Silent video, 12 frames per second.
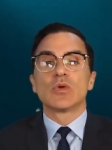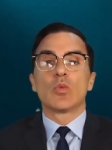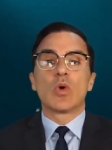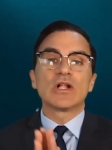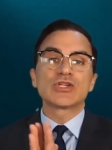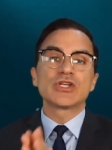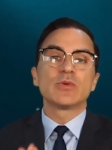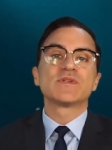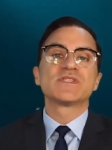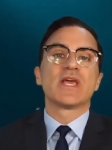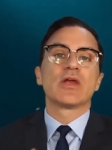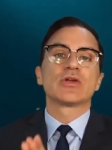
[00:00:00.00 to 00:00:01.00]
While she
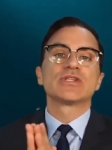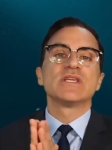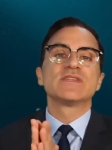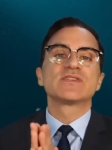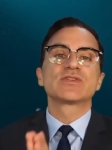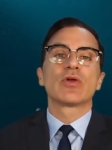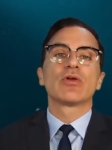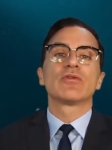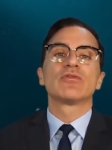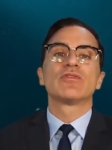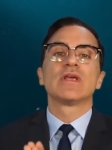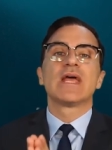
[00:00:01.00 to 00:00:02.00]
was there, she
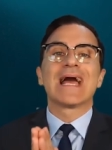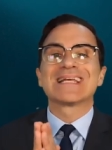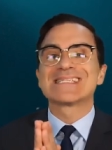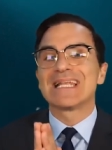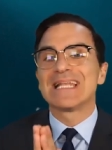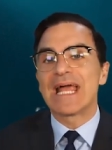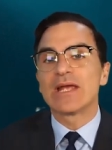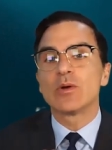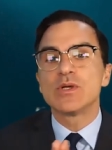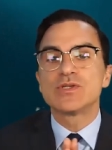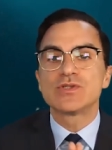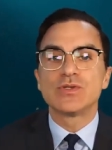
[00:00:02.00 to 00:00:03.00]
served as a
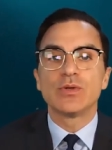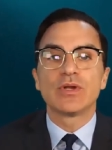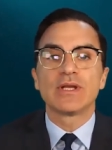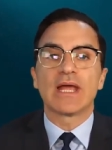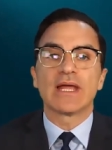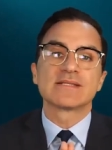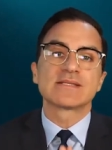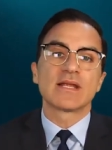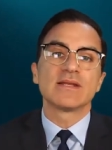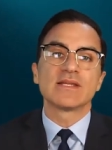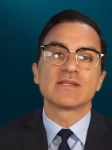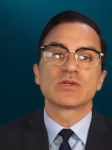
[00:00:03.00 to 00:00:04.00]
language student and
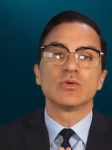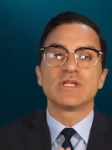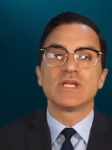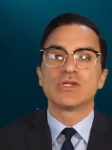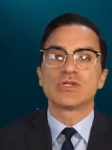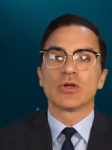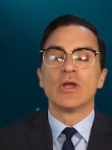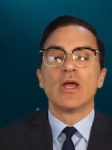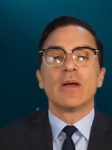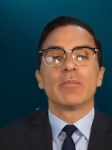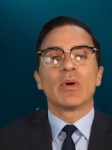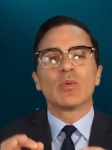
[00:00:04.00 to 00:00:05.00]
Sunday school teacher.
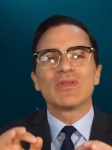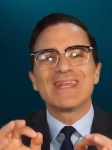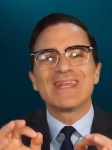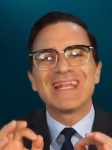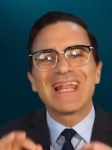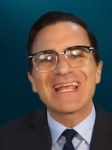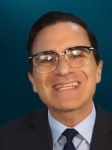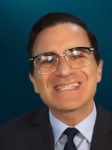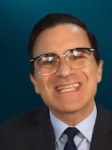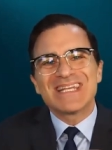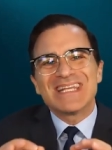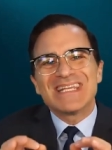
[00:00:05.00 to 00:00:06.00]
But within less
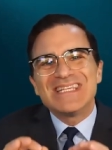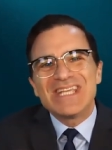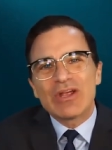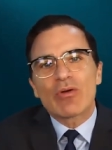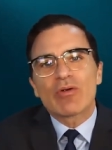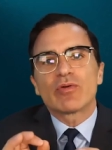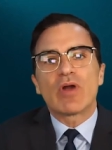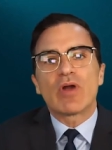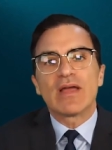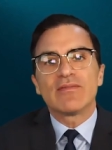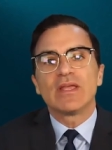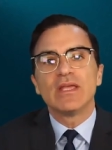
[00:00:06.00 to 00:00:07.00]
than a year of
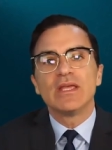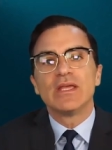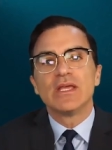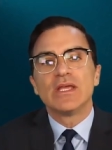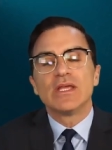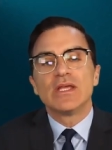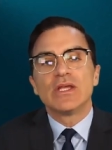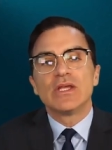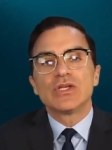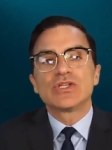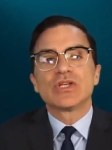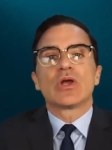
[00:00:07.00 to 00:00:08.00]
arriving,
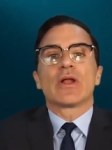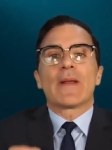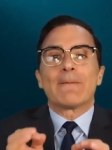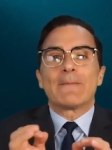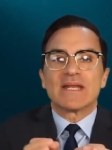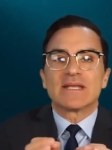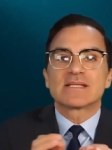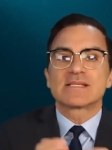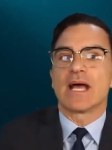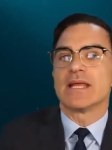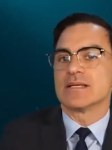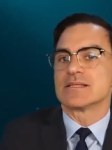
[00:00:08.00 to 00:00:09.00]
she got
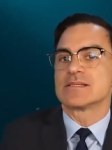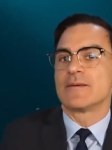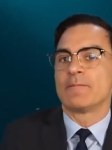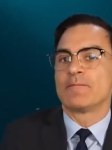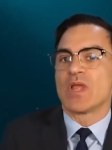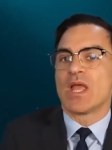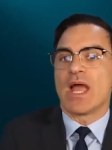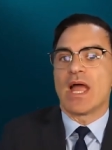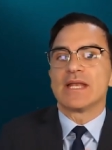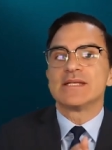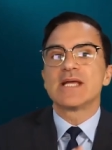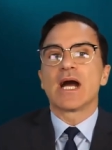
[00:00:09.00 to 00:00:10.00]
appendicitis
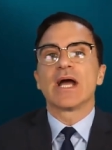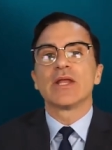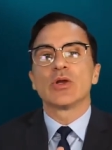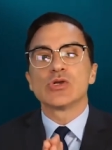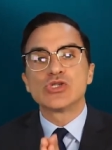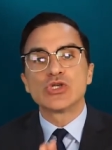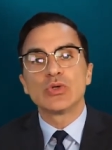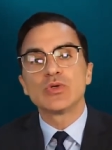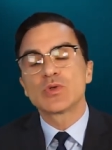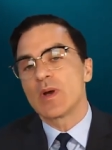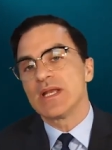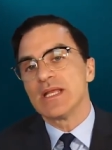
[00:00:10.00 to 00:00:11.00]
and died on June
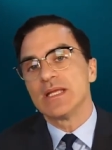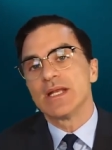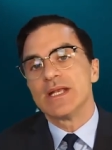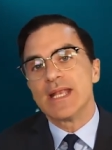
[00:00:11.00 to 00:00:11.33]
20,